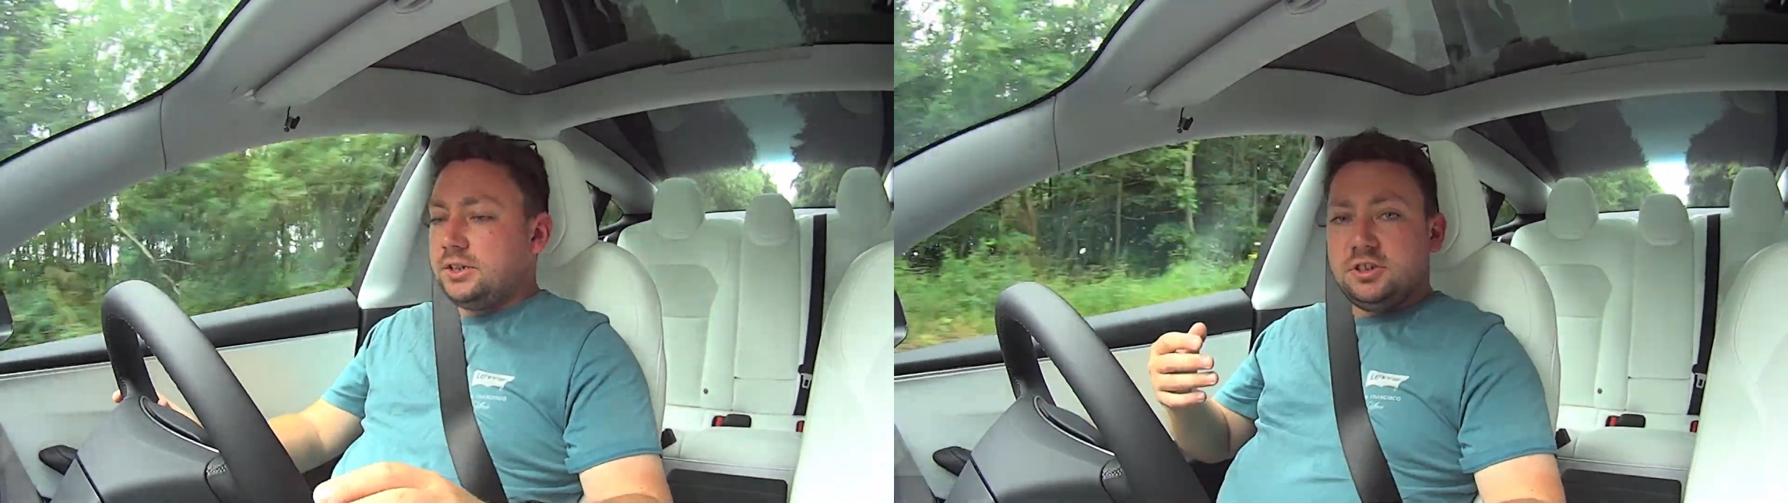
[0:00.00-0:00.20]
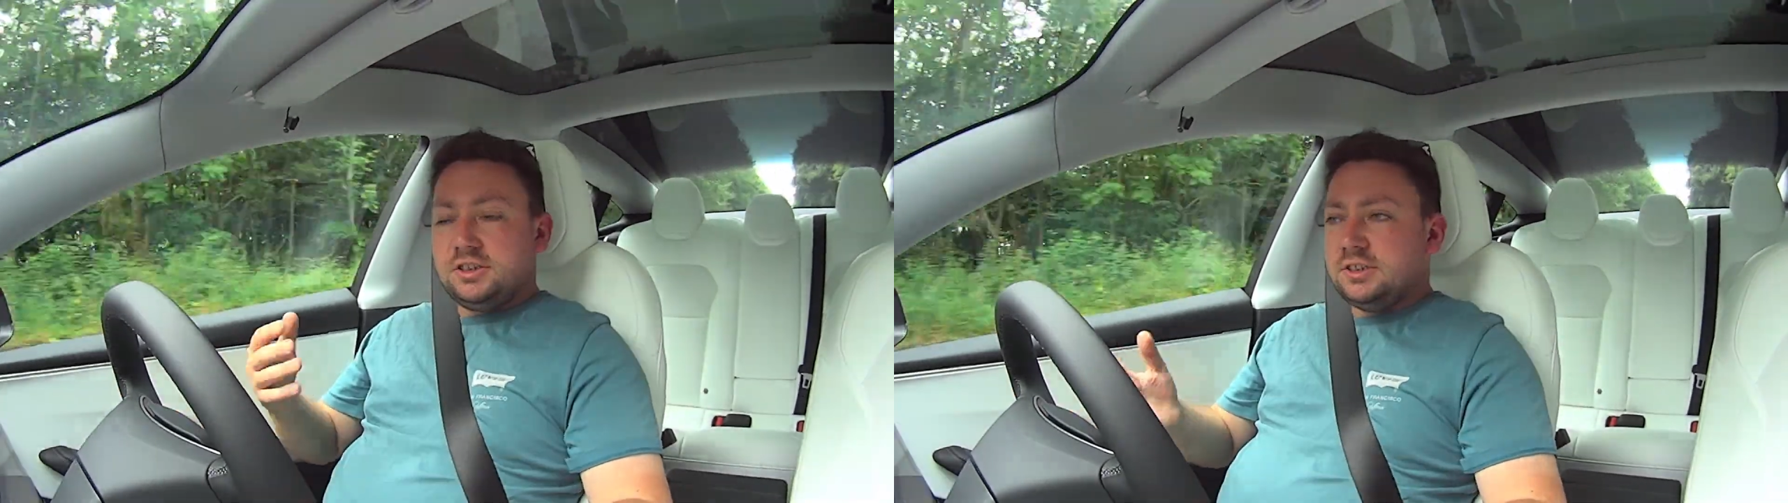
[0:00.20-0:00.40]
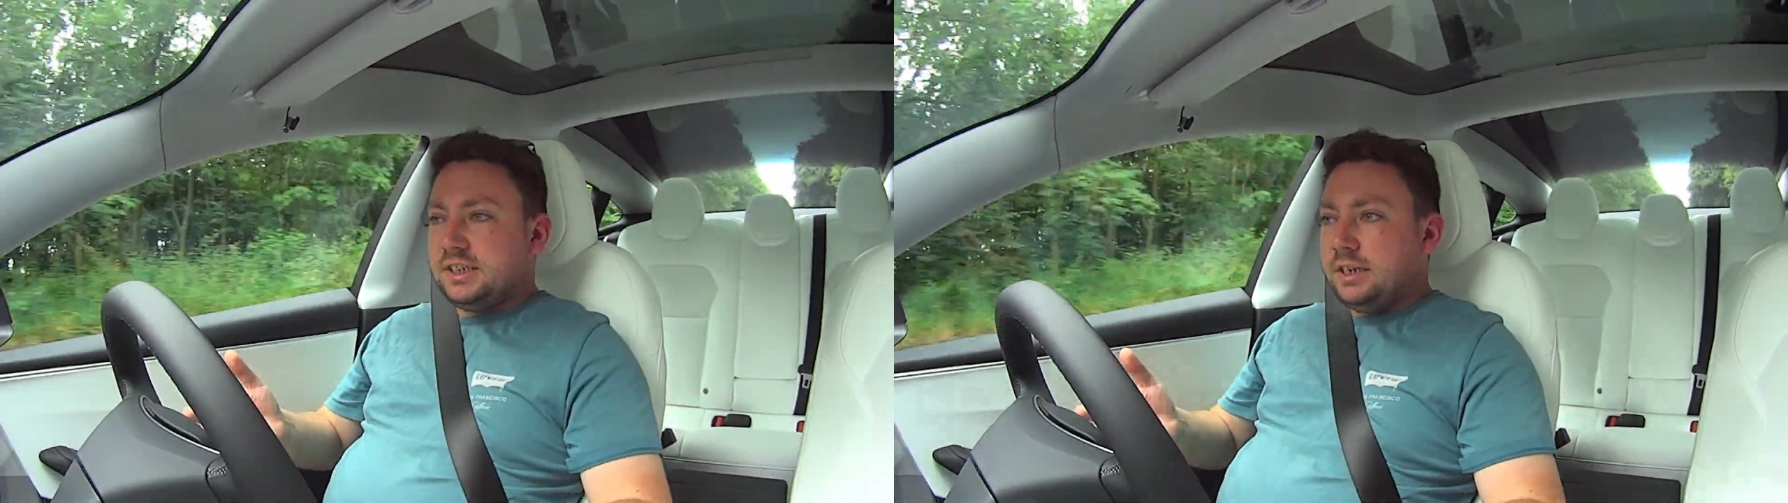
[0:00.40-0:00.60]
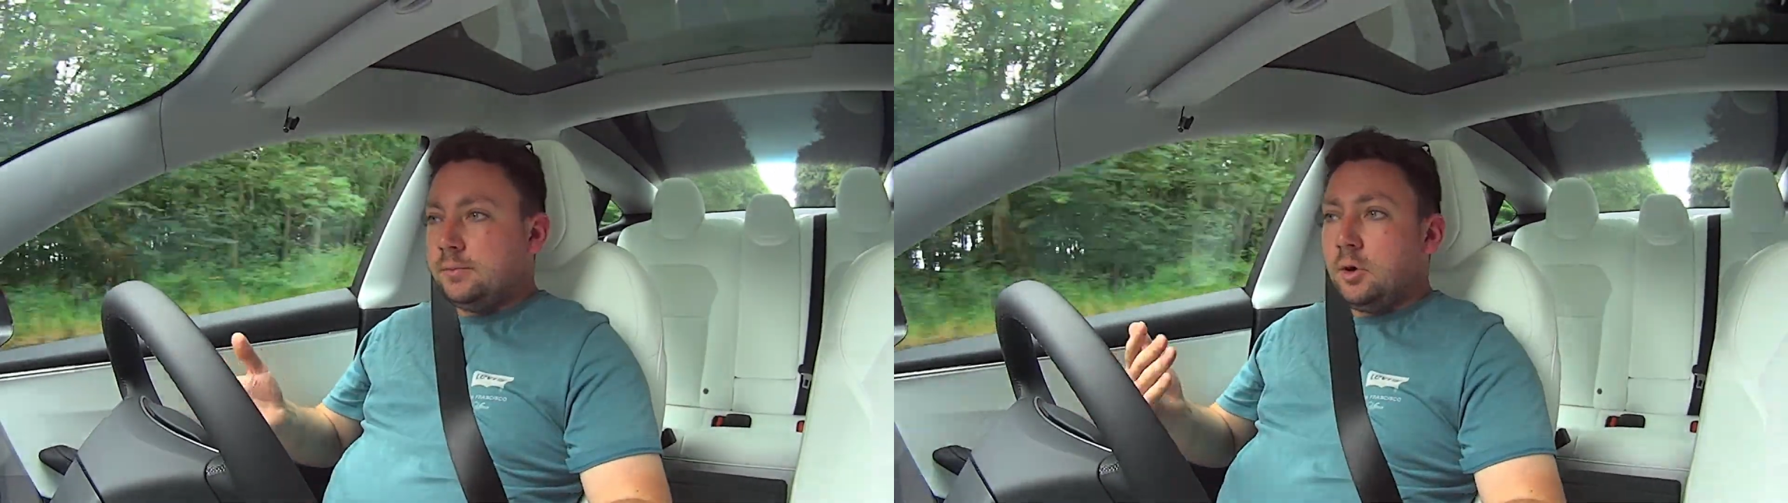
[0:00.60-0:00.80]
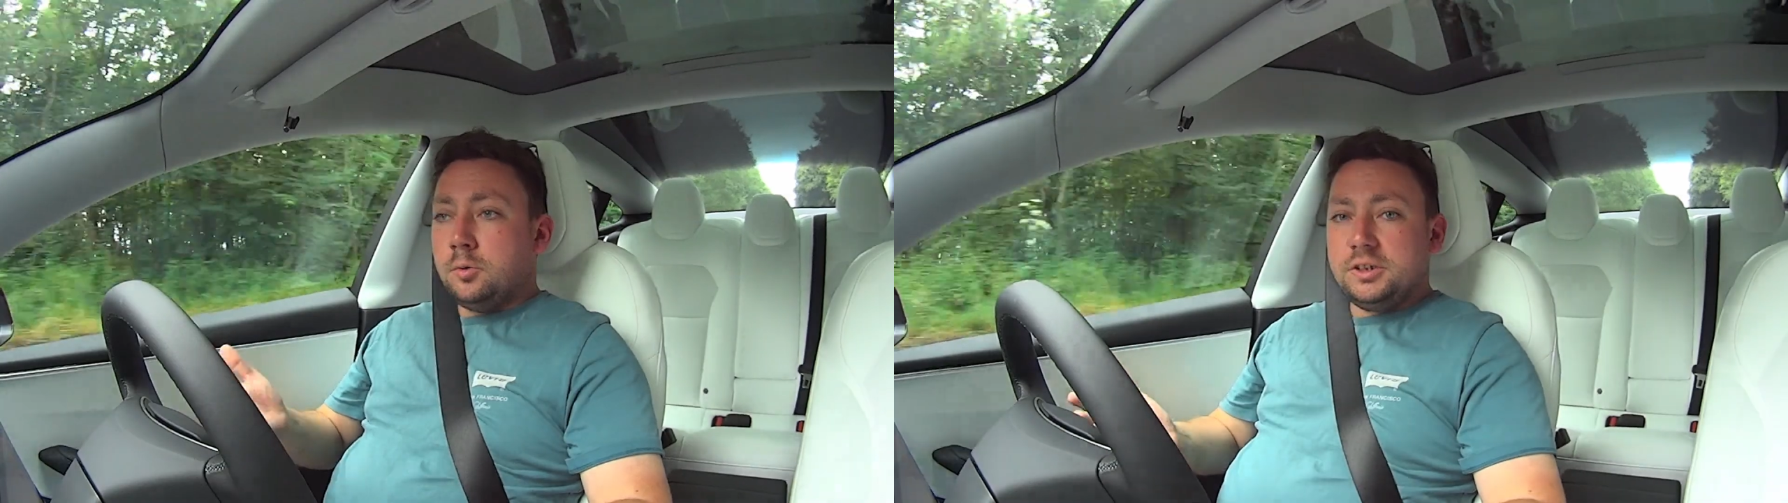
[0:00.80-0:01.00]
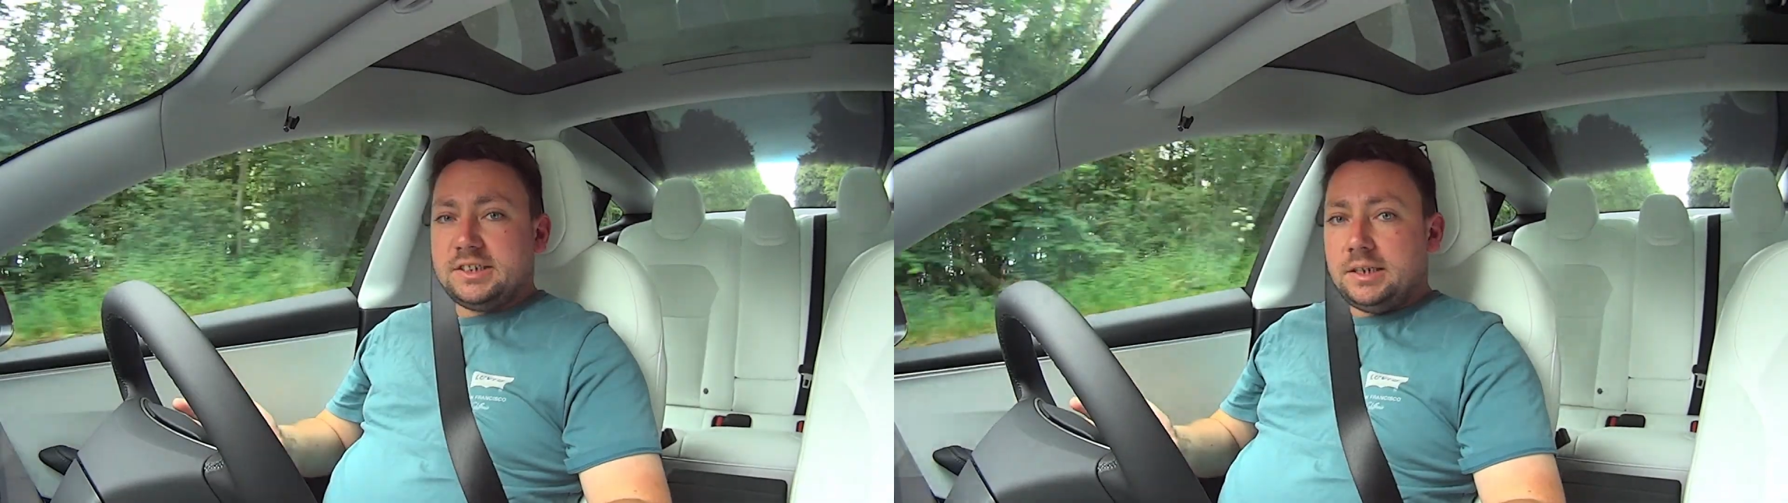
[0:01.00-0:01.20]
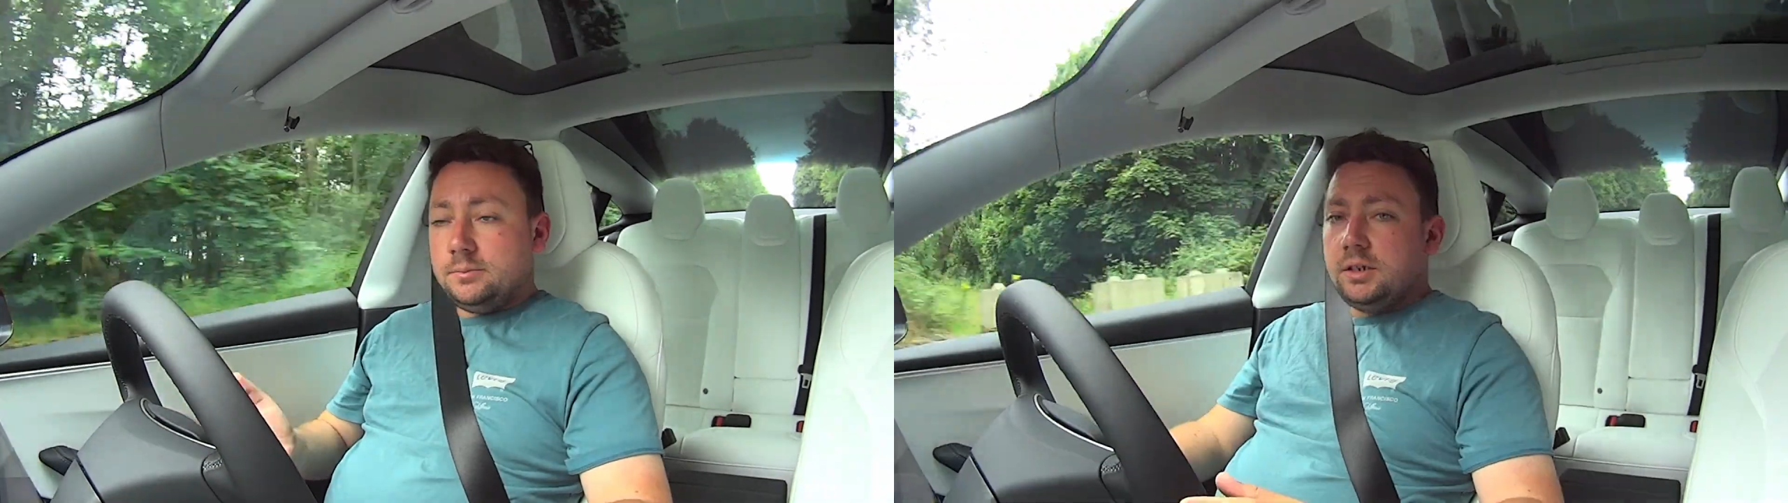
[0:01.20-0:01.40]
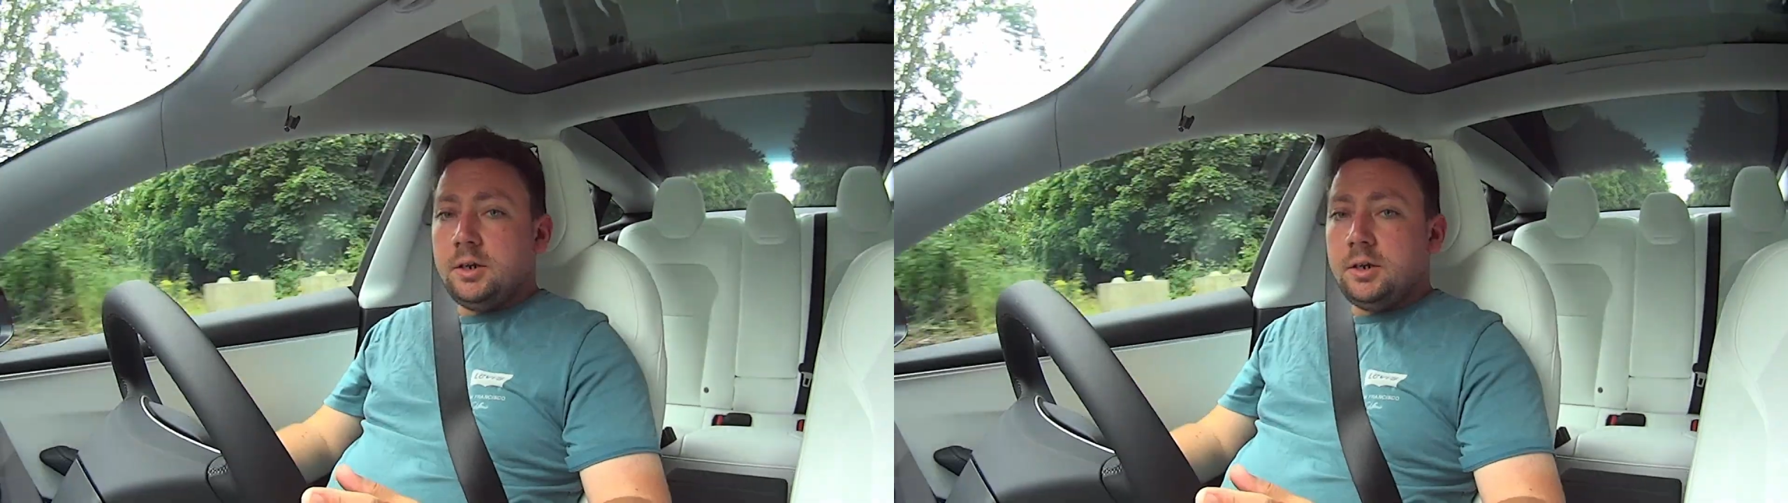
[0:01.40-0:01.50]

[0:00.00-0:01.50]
it's just the same all the time.